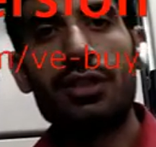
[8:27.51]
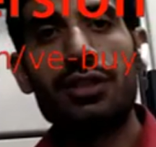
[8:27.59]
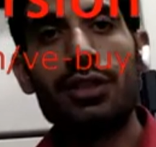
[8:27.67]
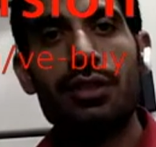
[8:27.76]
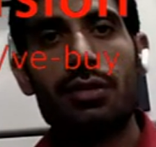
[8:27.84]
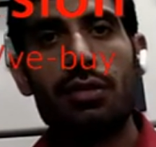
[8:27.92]

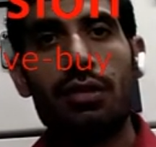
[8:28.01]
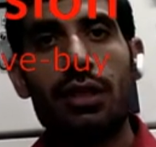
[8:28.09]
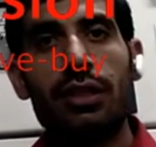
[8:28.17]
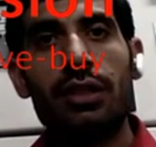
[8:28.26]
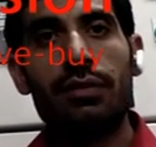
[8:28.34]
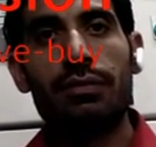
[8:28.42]
much is
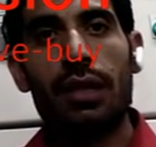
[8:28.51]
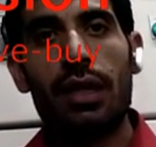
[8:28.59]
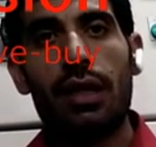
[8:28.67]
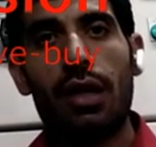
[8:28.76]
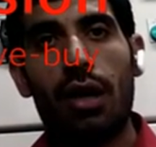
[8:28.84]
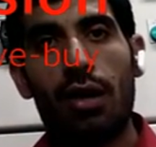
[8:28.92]
rated,
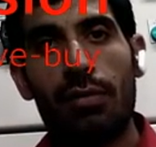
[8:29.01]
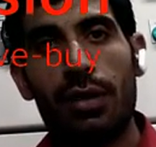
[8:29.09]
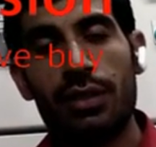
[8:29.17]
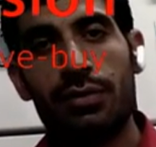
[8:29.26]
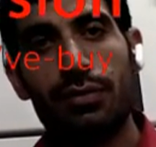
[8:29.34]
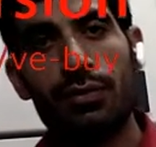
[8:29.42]
how
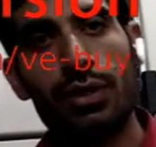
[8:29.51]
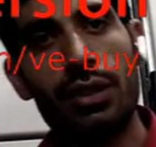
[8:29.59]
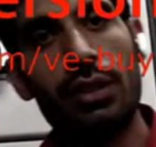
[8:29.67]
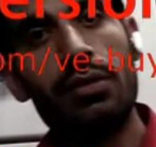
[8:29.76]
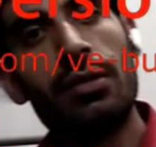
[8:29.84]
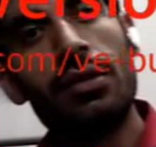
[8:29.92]
much
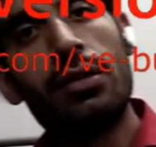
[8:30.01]
we